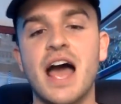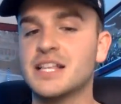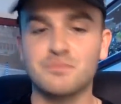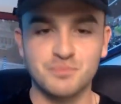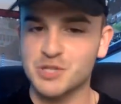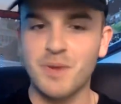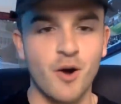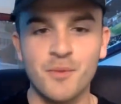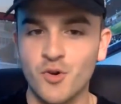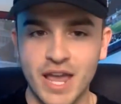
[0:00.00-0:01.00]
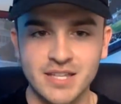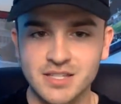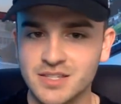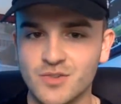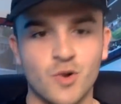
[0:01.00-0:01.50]
It's spelled
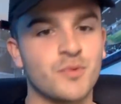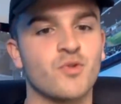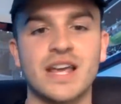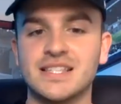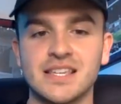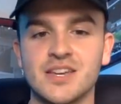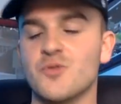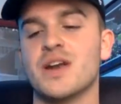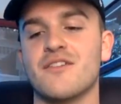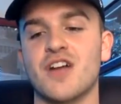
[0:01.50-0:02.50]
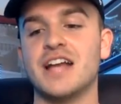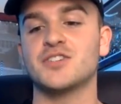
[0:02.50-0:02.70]
Marace or Maraci or whatever.